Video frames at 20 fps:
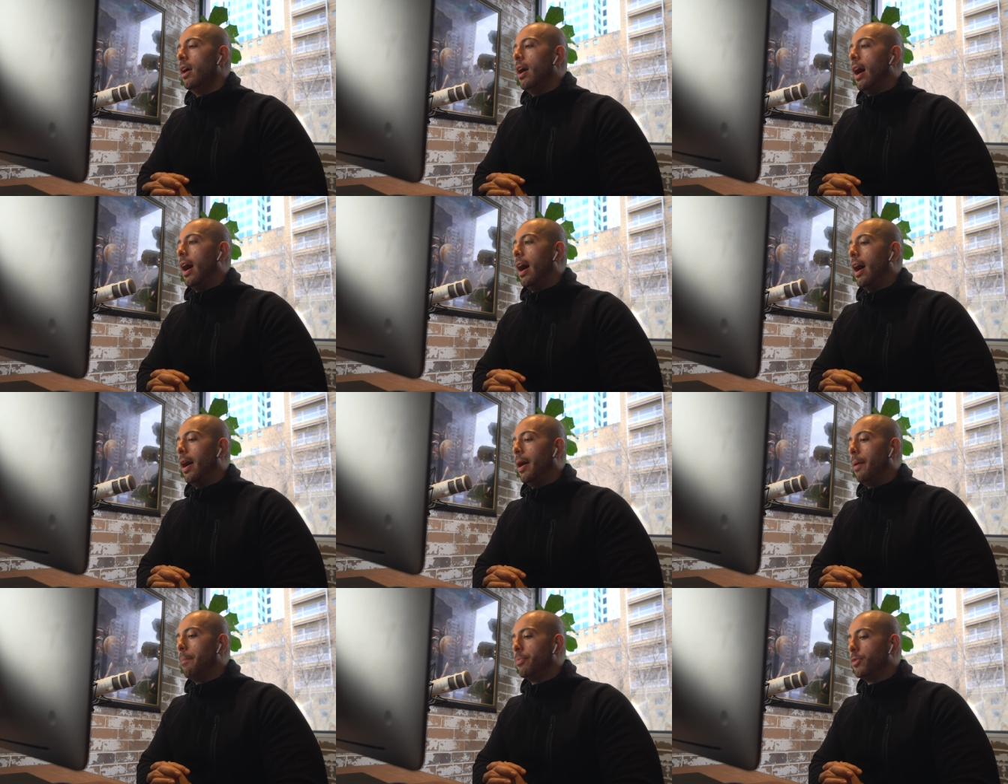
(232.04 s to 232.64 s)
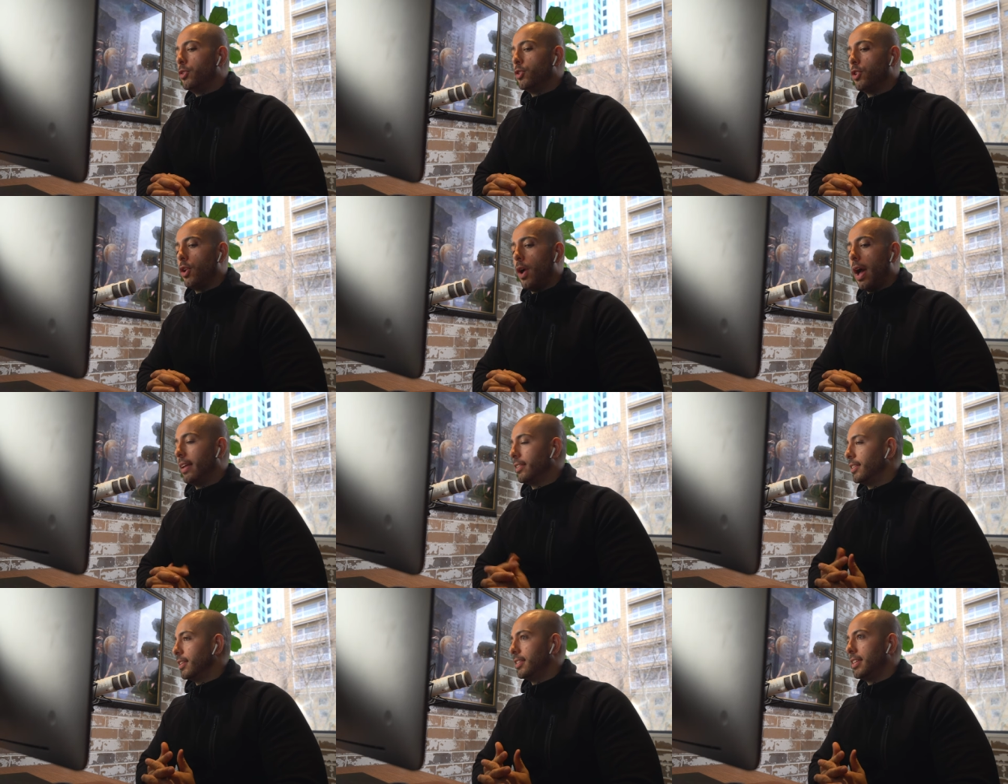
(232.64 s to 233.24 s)
Um, you know,
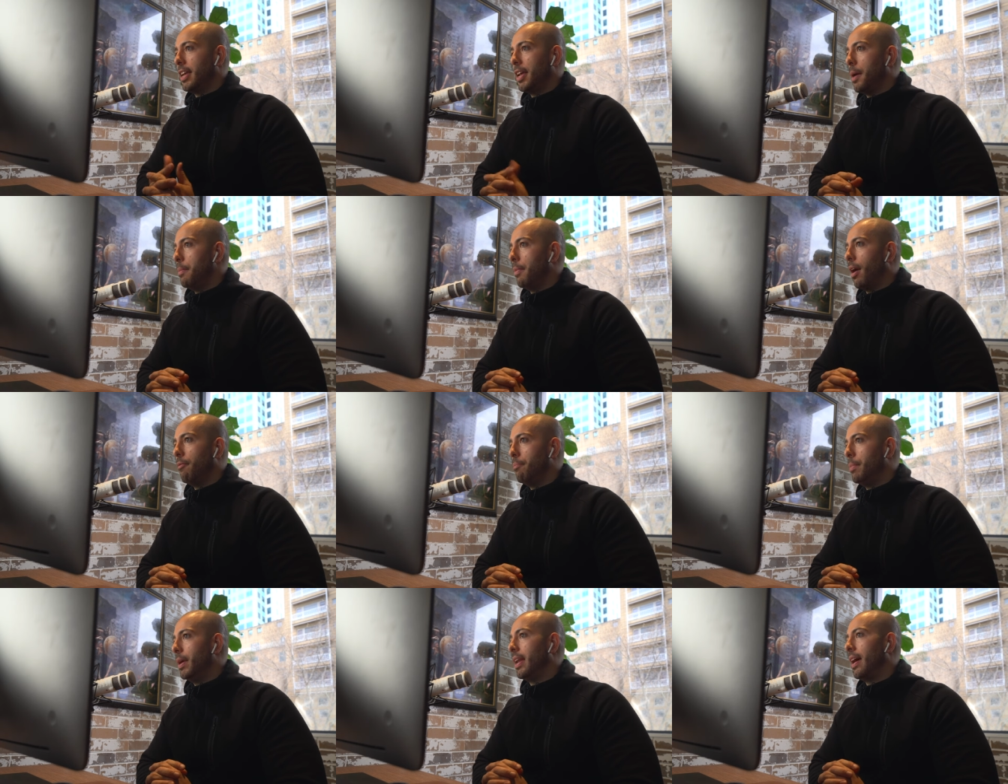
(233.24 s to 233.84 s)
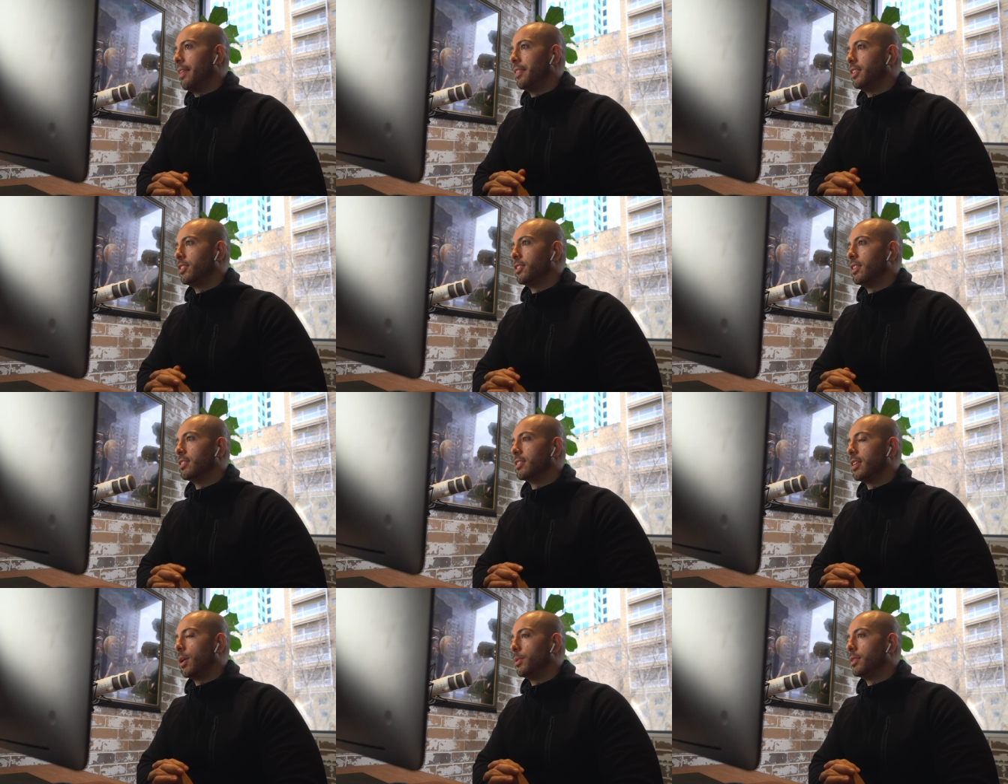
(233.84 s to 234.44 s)
as I said, I'm, I've been at this
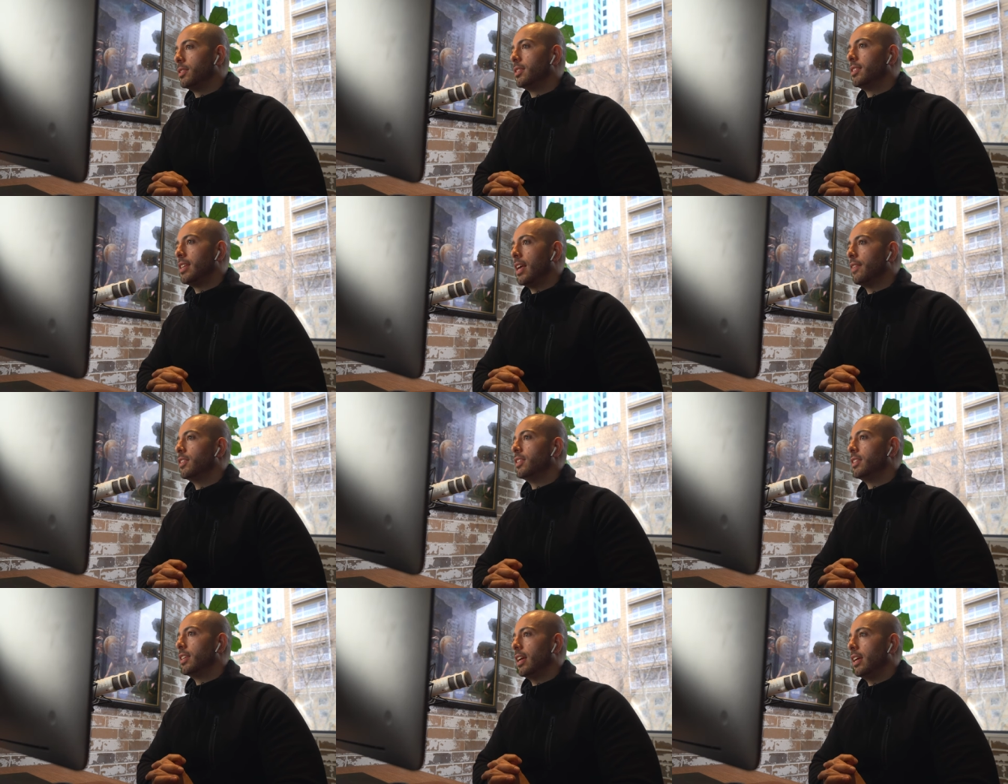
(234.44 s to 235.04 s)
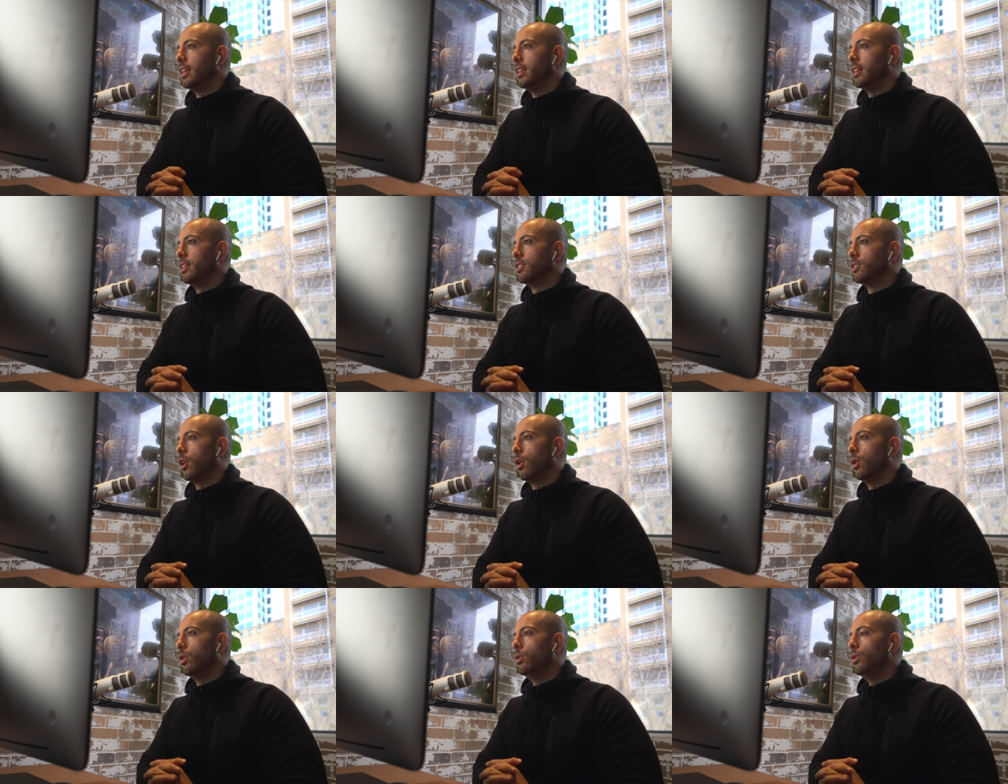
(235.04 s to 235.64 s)
since I was seventeen years
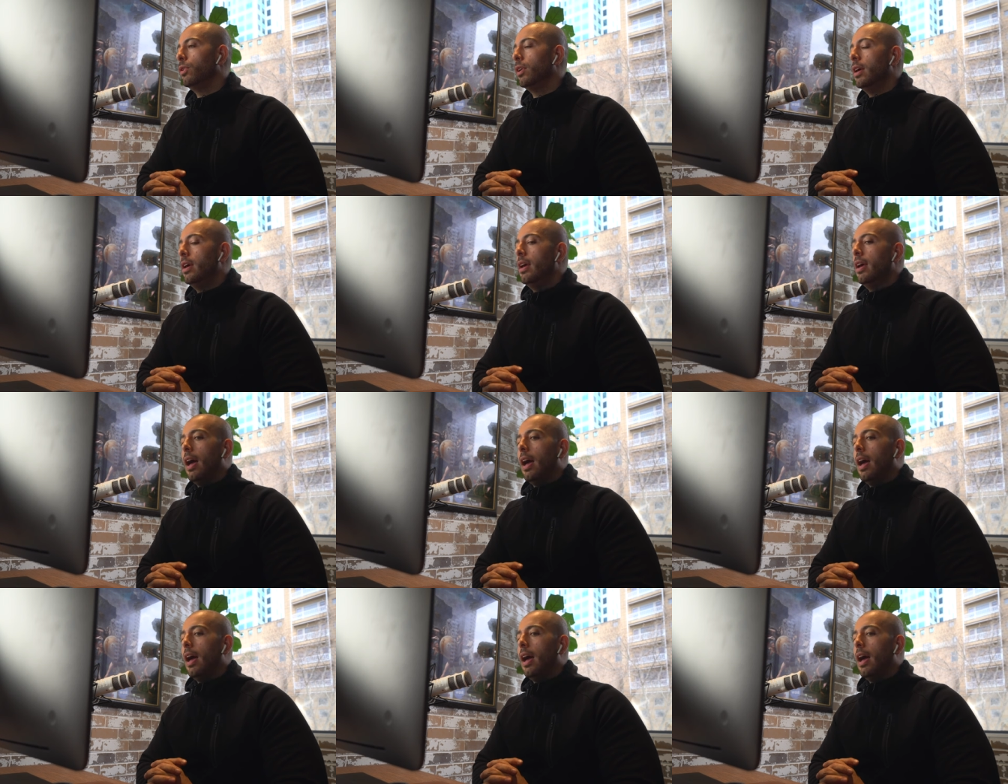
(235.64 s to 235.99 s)
old.